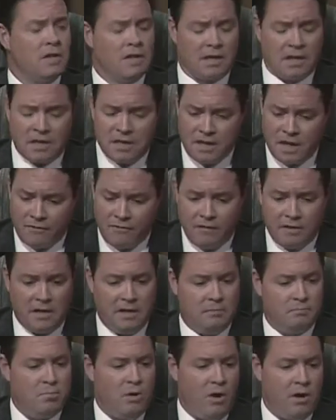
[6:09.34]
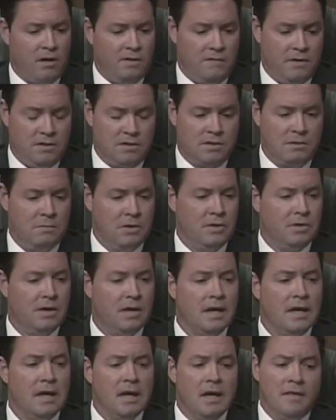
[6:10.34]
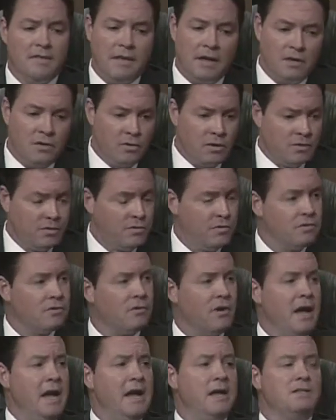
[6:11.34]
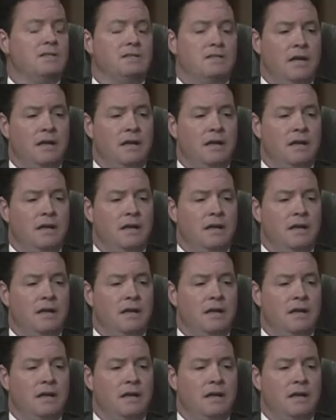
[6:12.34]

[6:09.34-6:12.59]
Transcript: Significant part of this community. They do it through grants.